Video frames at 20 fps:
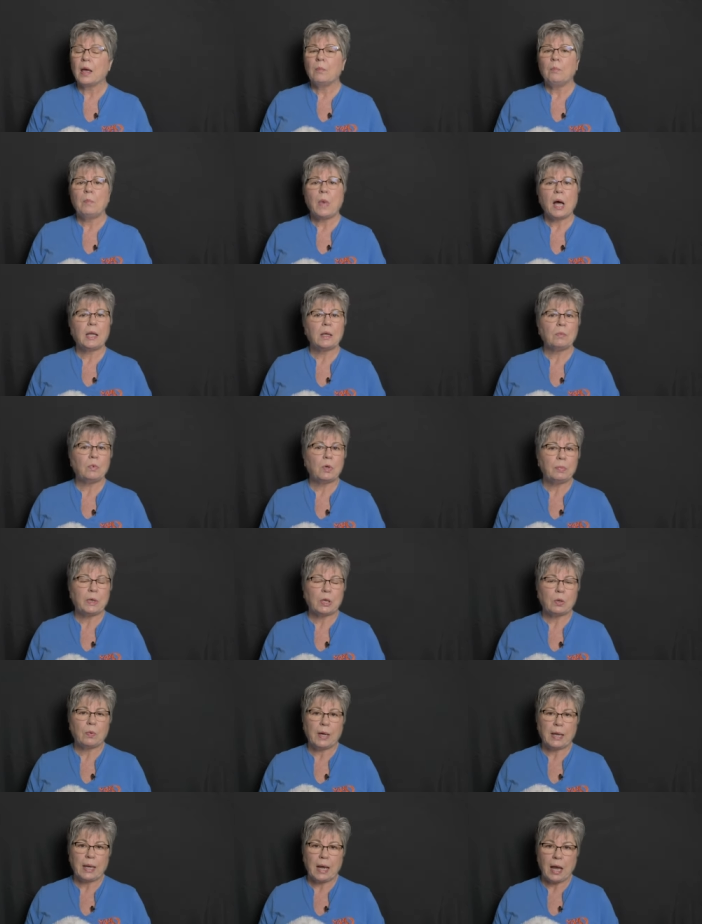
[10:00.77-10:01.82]
Molly will be
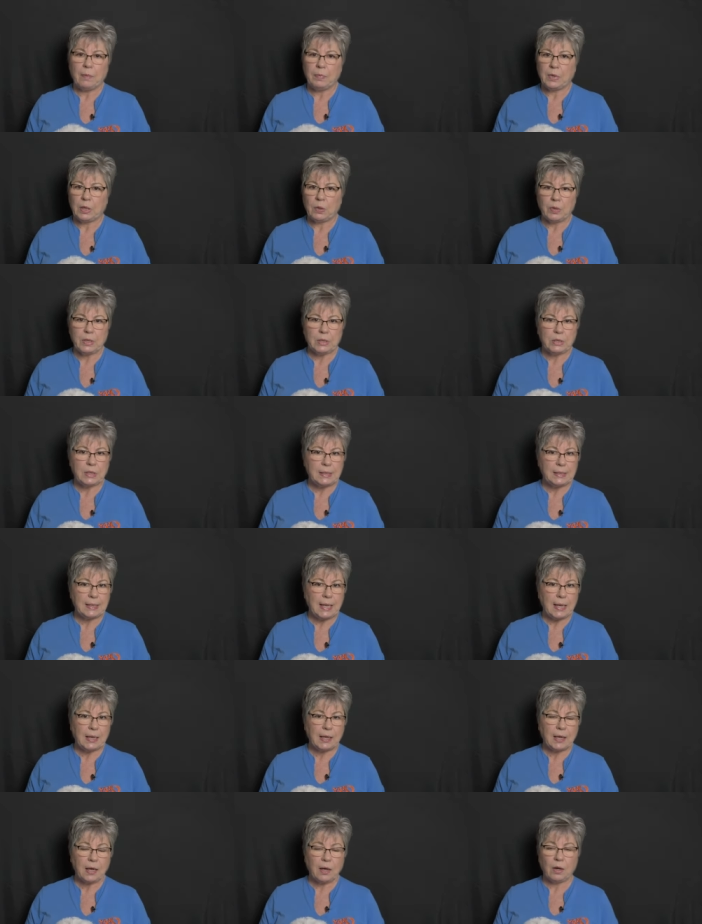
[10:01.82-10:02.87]
quite happy going to
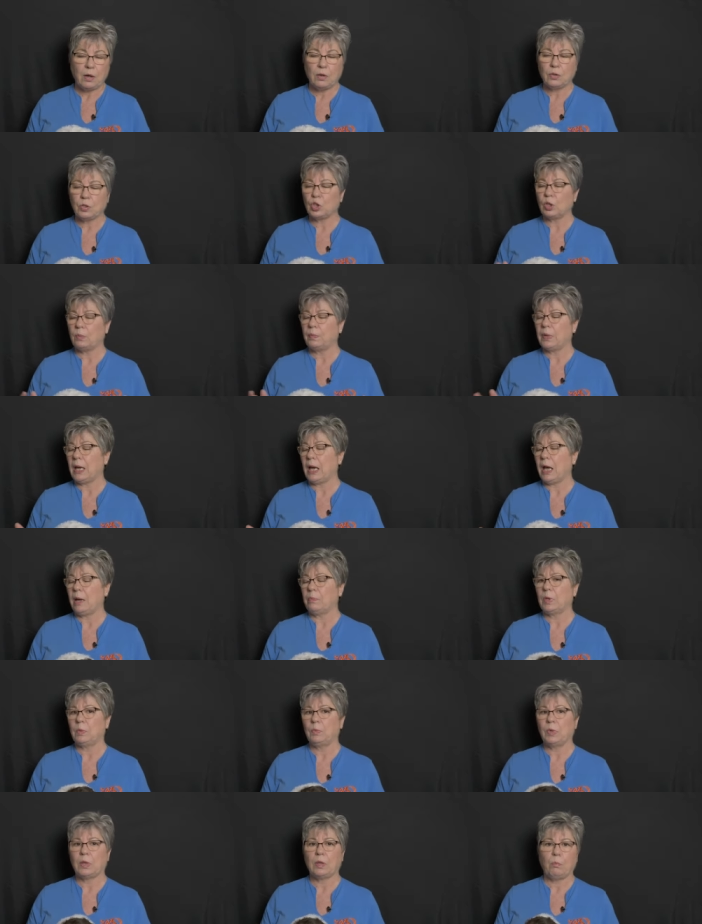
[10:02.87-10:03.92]
daycare. She'll be
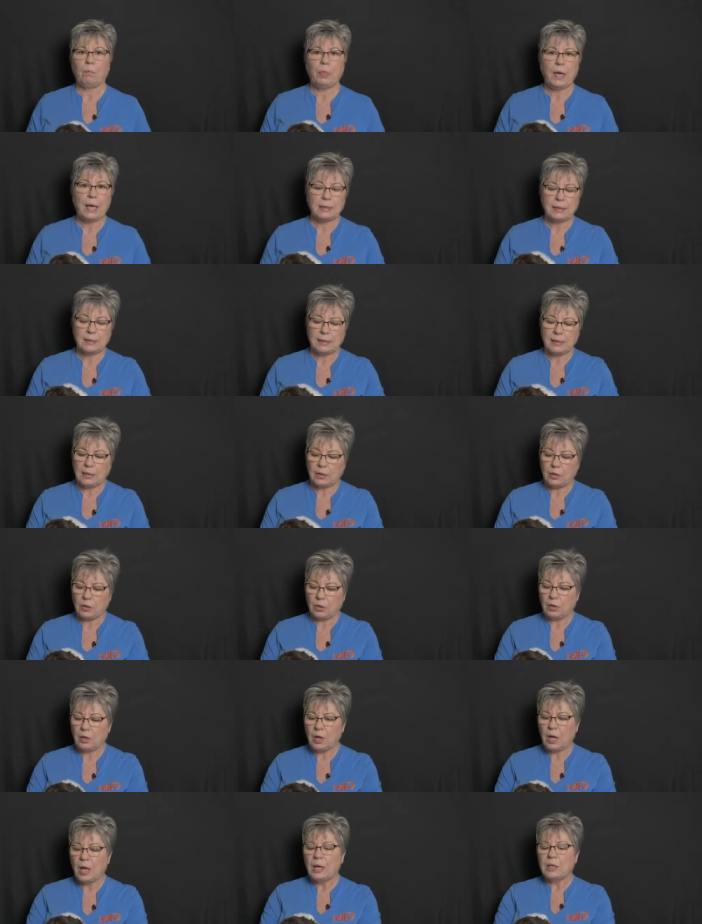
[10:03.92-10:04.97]
happy with a pet
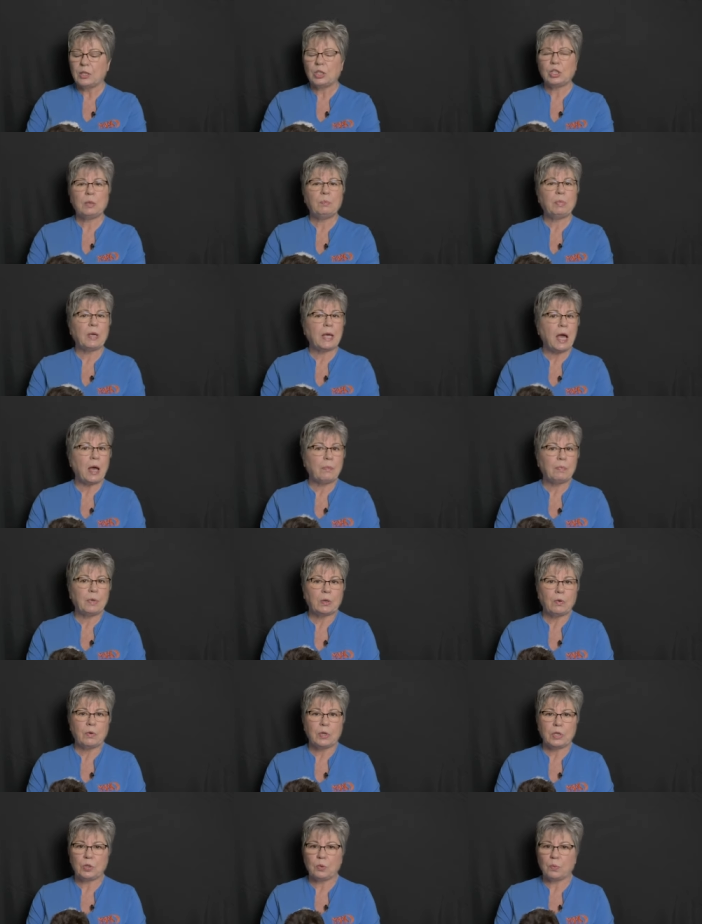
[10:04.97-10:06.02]
sitter. She'd be happy
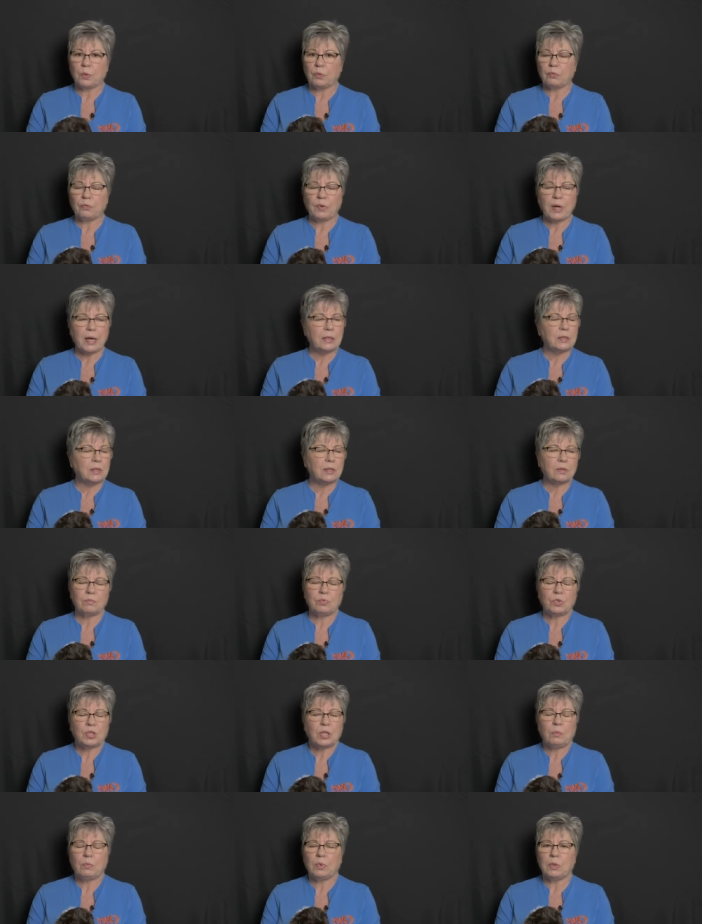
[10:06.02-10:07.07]
going to her friends.
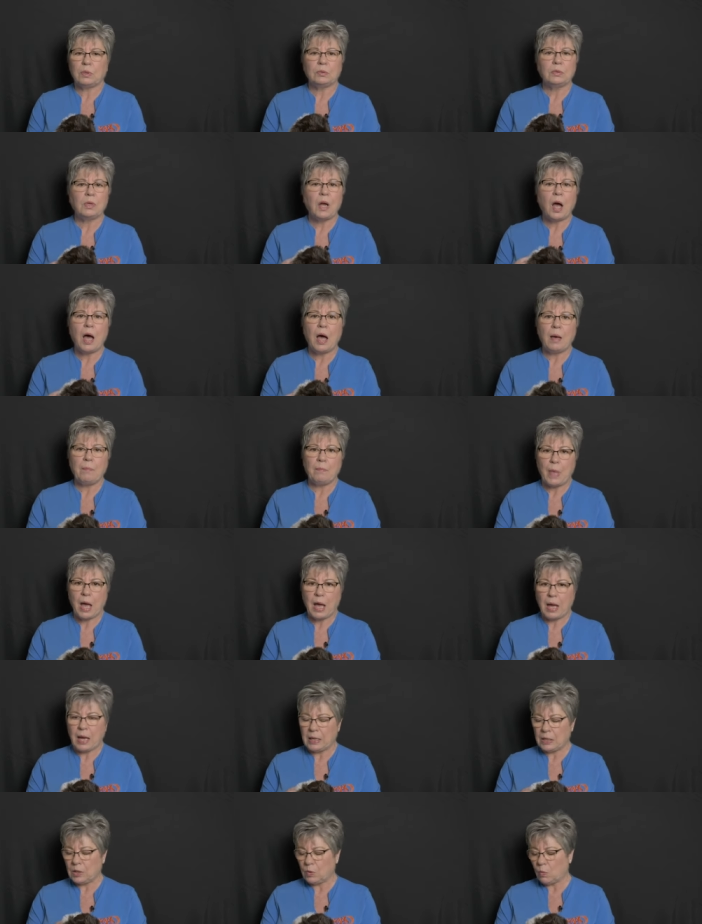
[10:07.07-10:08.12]
She will not
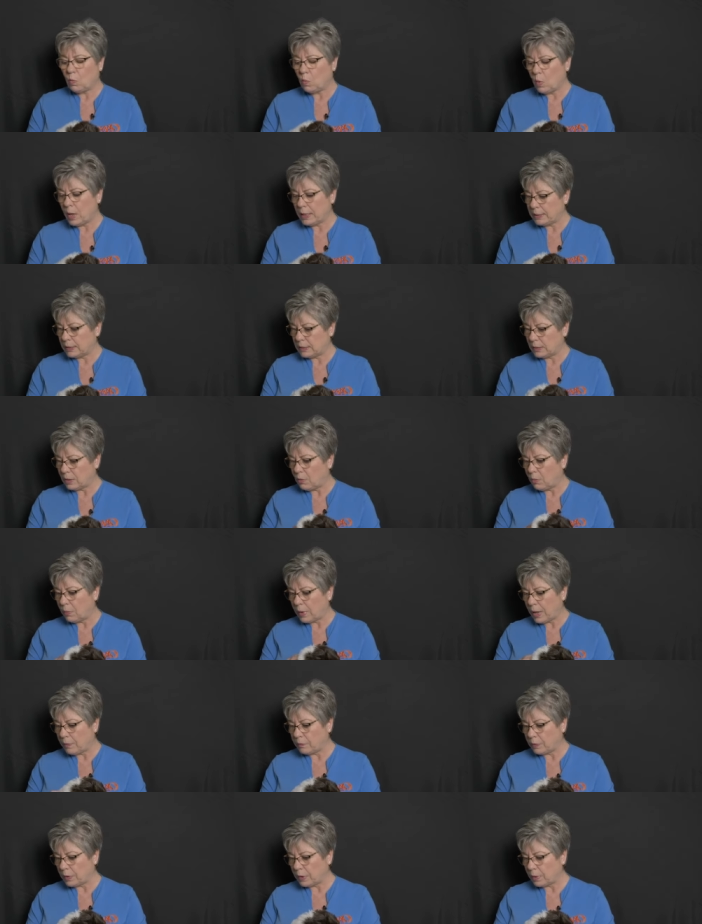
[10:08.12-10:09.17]
mind
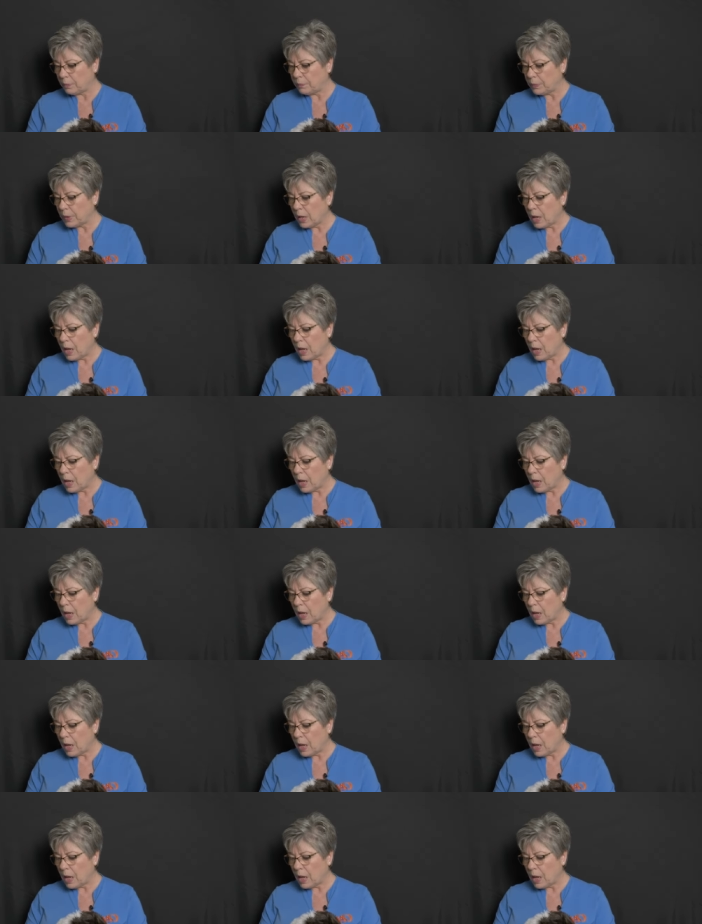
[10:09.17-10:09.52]
whatsoever.